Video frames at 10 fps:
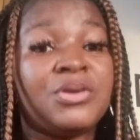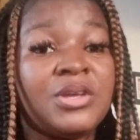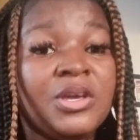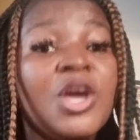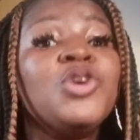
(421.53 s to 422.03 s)

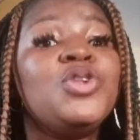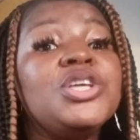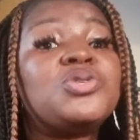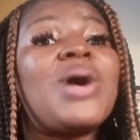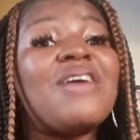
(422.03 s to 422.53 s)
money you
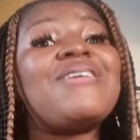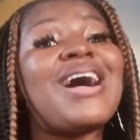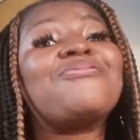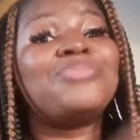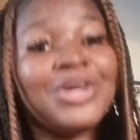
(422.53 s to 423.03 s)
need to have
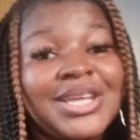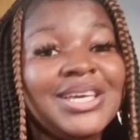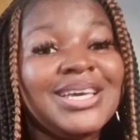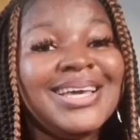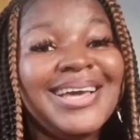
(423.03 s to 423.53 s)
have
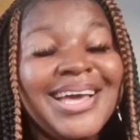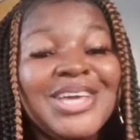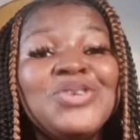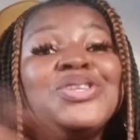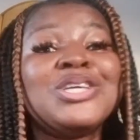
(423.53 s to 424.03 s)
money
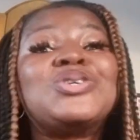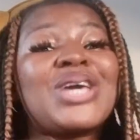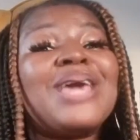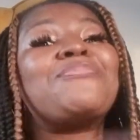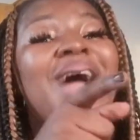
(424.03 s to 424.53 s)
you need to
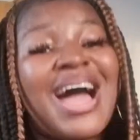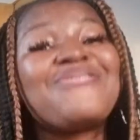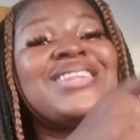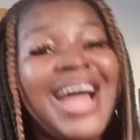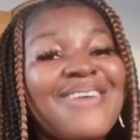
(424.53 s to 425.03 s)
keep
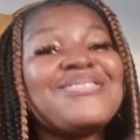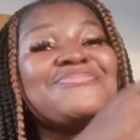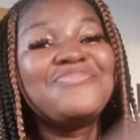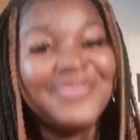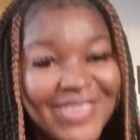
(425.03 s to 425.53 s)
having
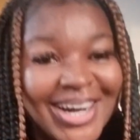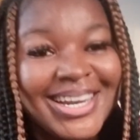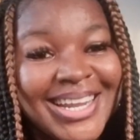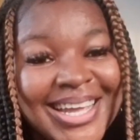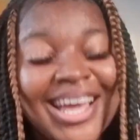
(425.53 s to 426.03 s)
having
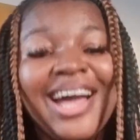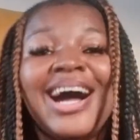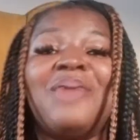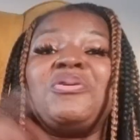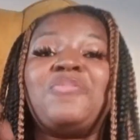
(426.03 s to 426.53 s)
money
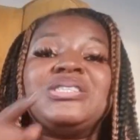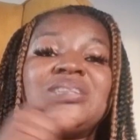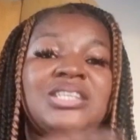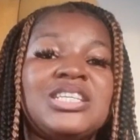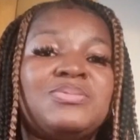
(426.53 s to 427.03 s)
i'm
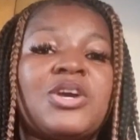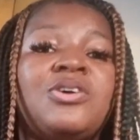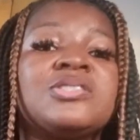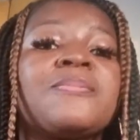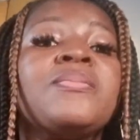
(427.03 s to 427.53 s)
repeating this
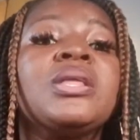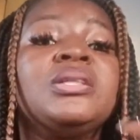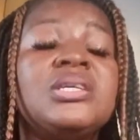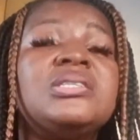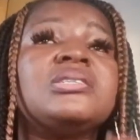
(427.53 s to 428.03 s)
because
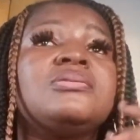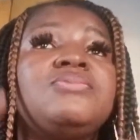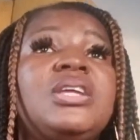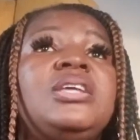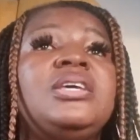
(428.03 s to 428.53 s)
this is
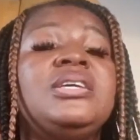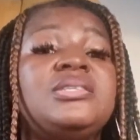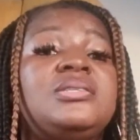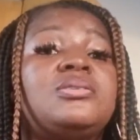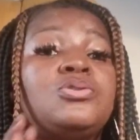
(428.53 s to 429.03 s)
really
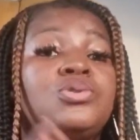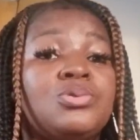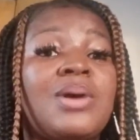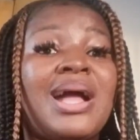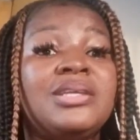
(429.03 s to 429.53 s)
easy to
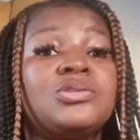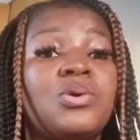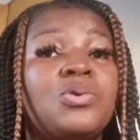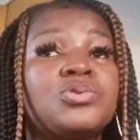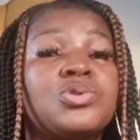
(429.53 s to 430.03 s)
do and it's
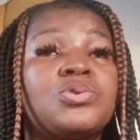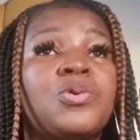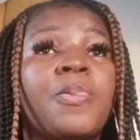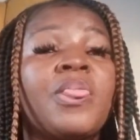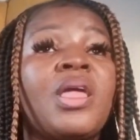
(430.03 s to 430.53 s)

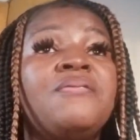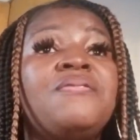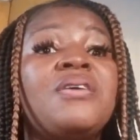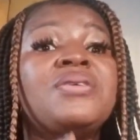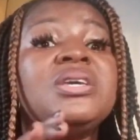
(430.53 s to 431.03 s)
also
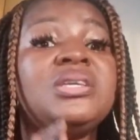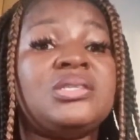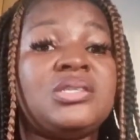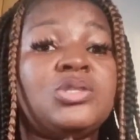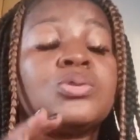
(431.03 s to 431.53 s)
very
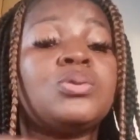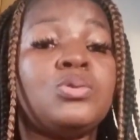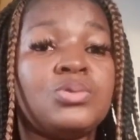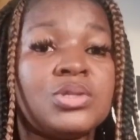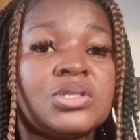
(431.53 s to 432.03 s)
easy to
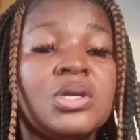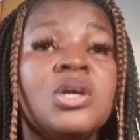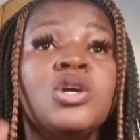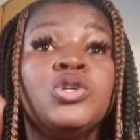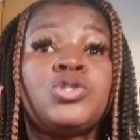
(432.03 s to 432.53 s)
lose
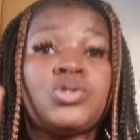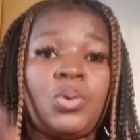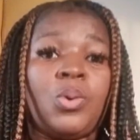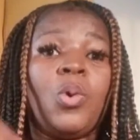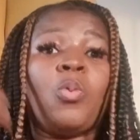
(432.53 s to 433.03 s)

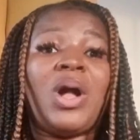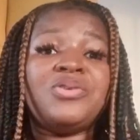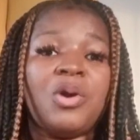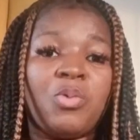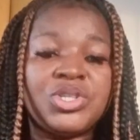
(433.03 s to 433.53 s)
so
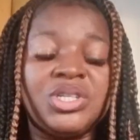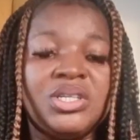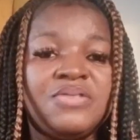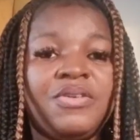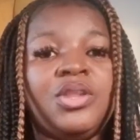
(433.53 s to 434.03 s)
while you're watching
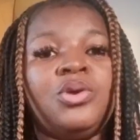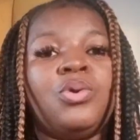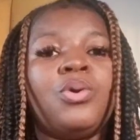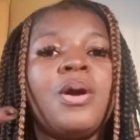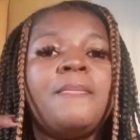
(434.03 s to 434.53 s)
this
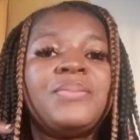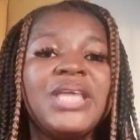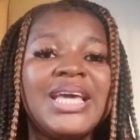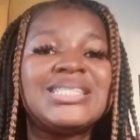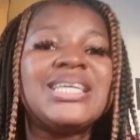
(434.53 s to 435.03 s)
video
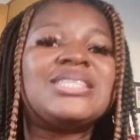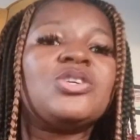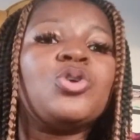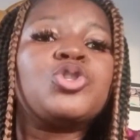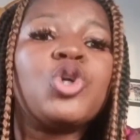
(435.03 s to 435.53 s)
please it's
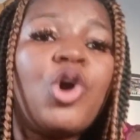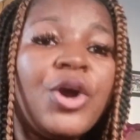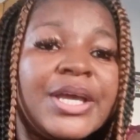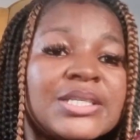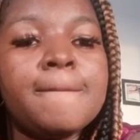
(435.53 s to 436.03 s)
your
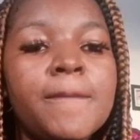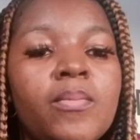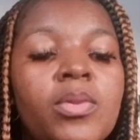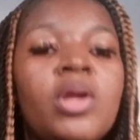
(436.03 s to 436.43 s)
choice